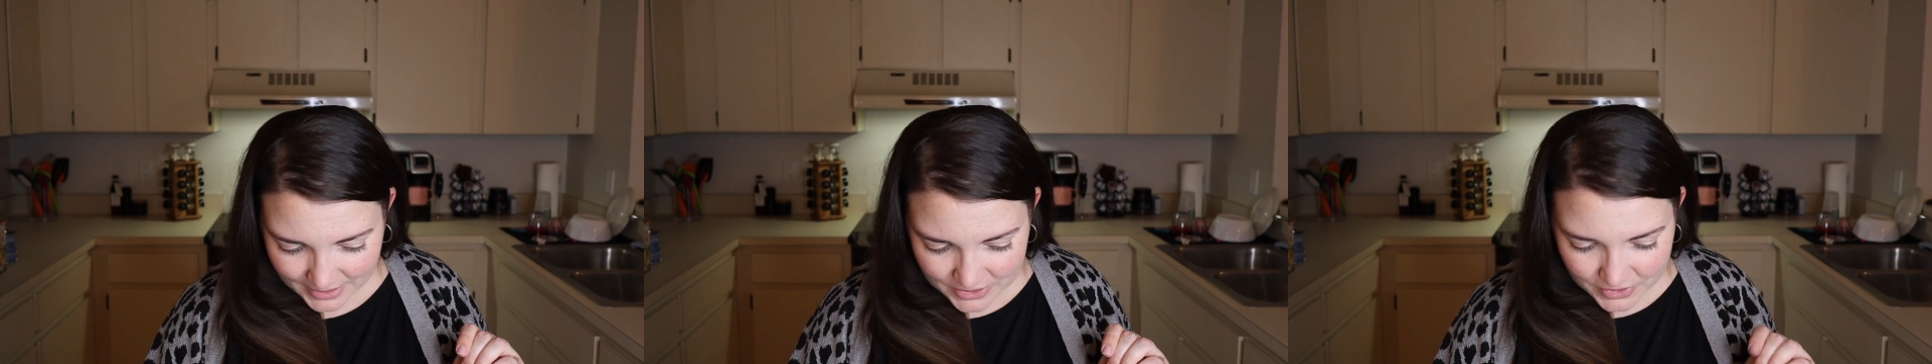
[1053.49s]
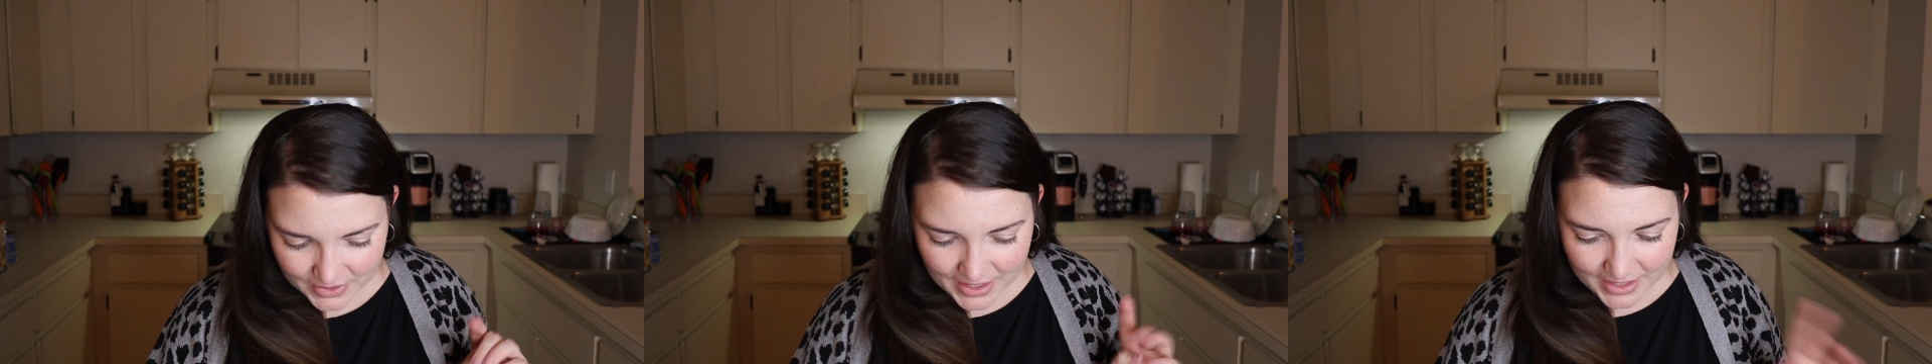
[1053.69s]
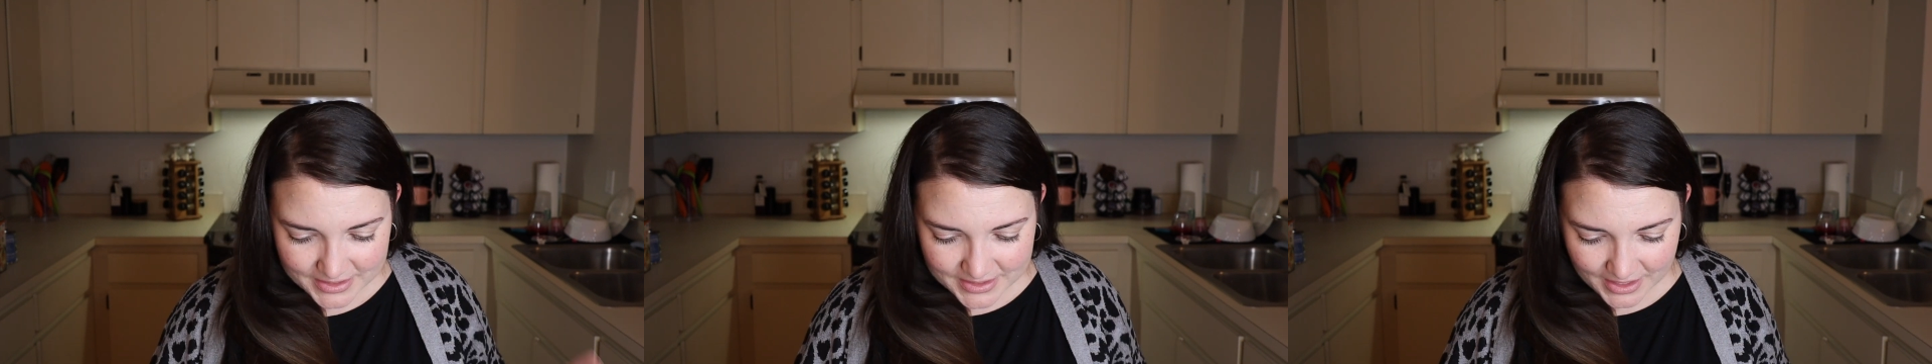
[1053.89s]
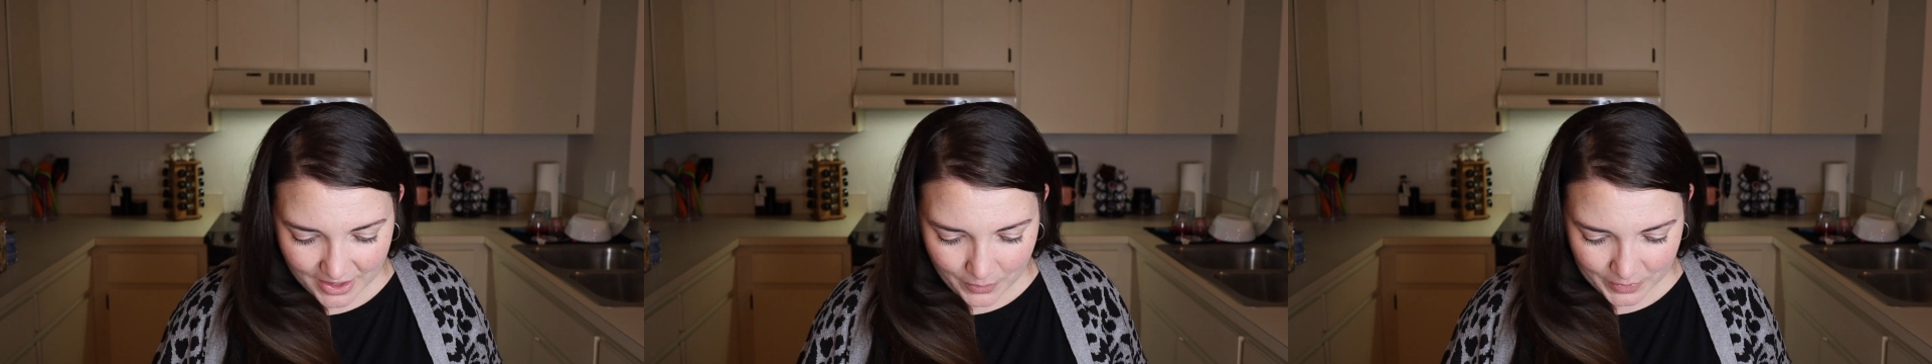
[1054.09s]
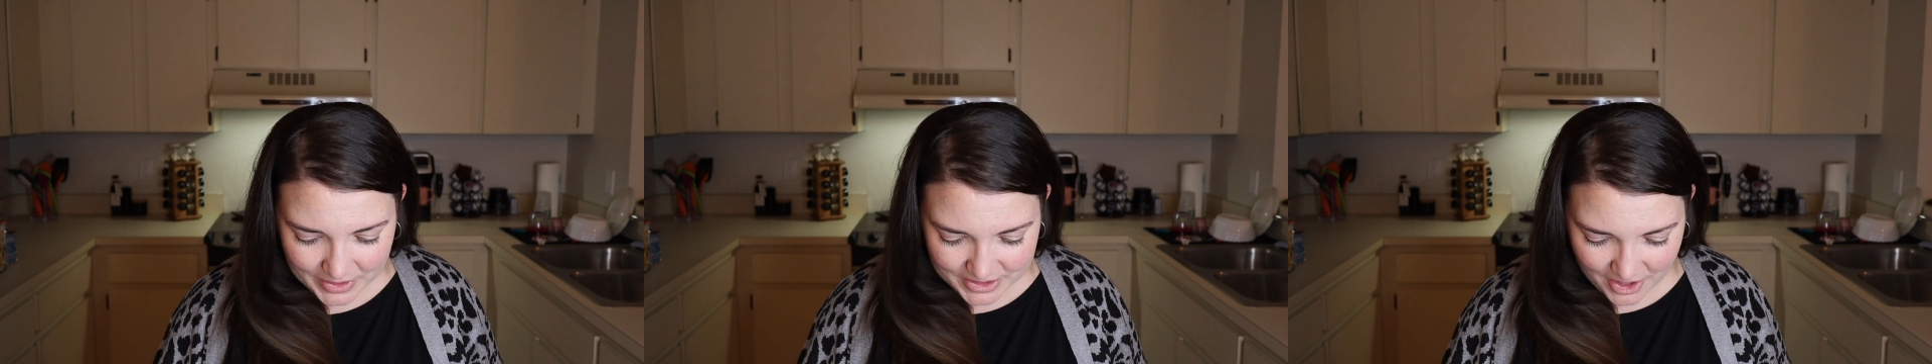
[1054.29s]
So the next thing
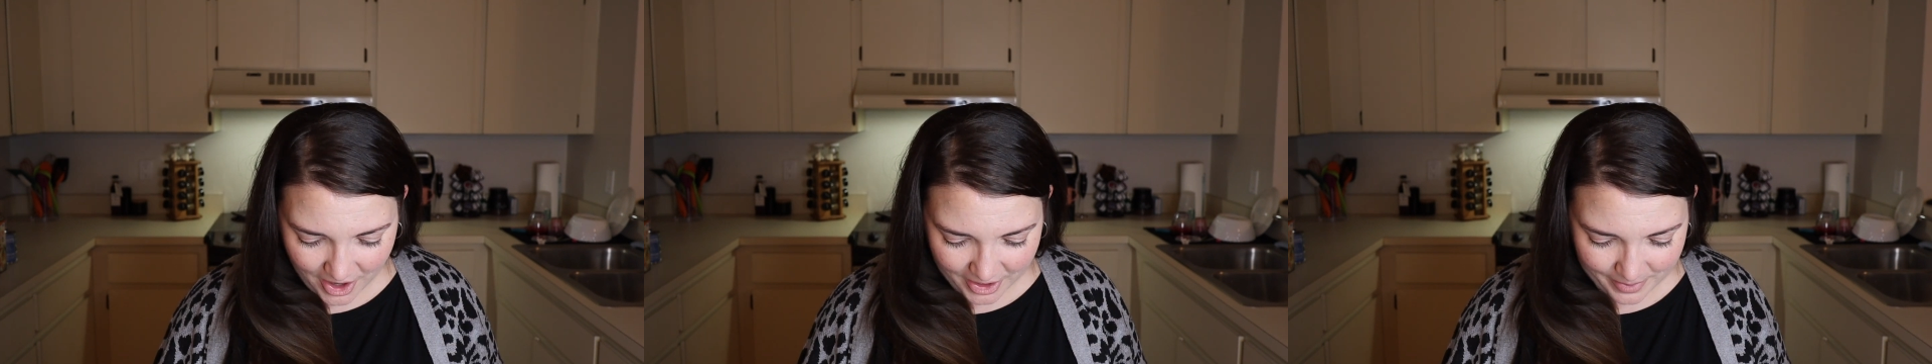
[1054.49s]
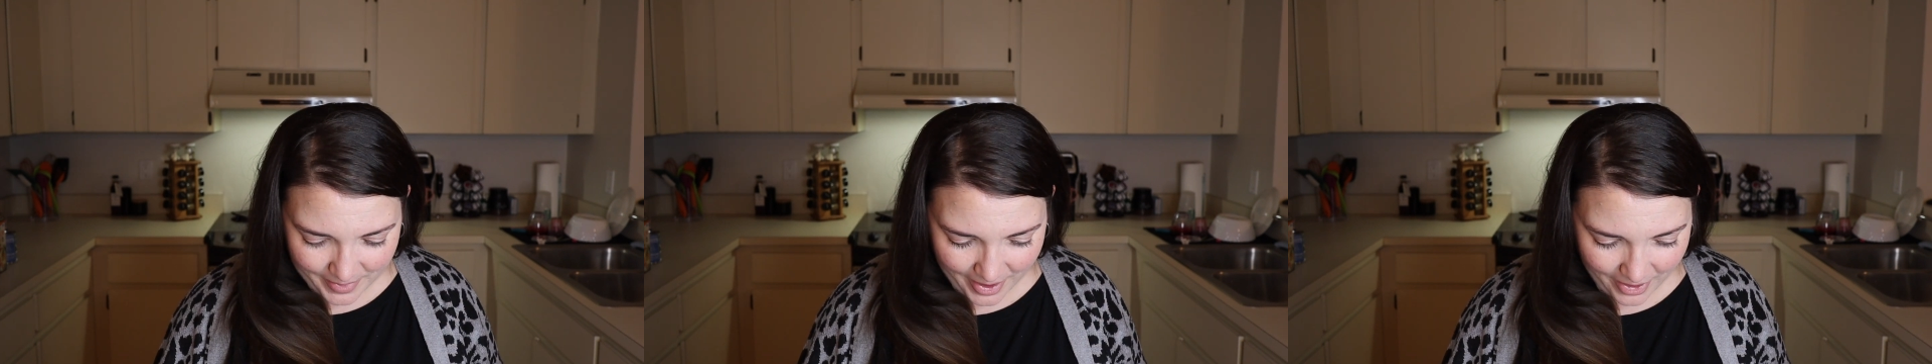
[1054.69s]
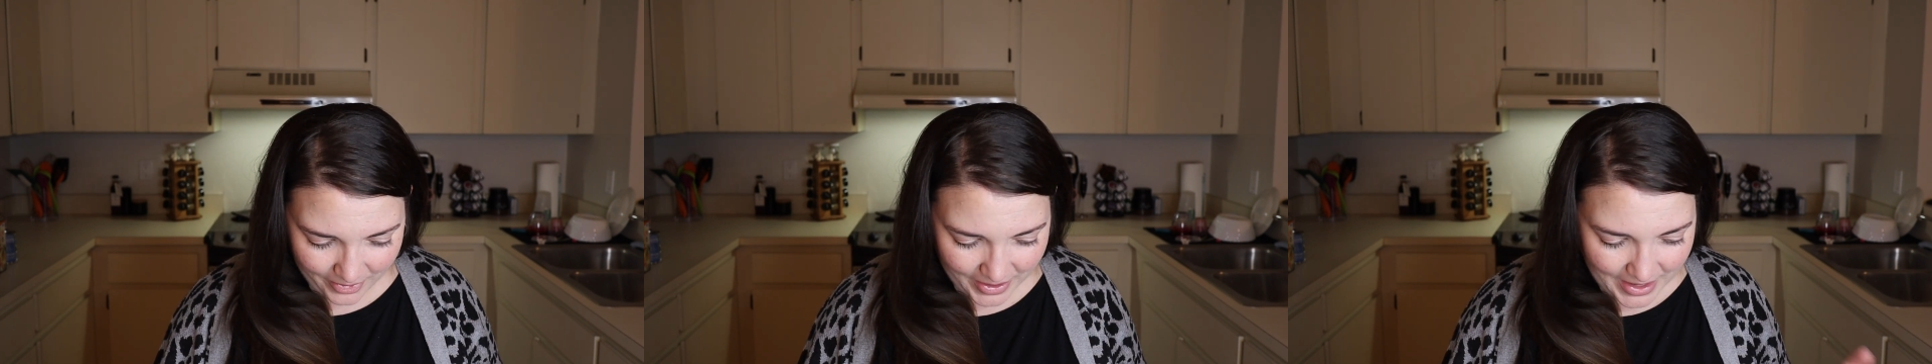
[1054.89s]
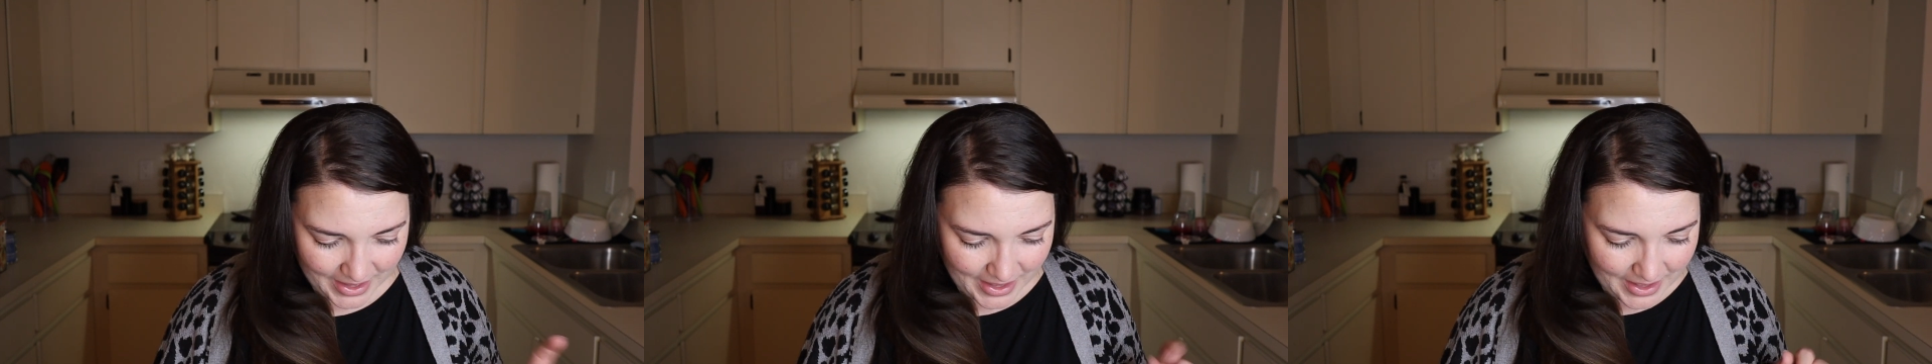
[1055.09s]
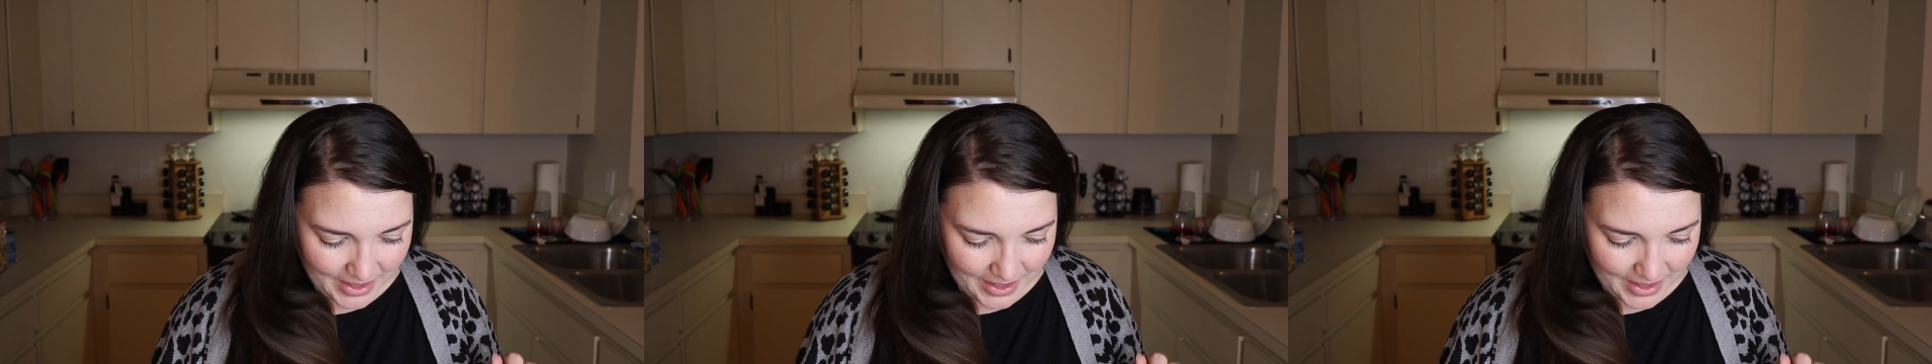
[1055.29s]
I want to talk about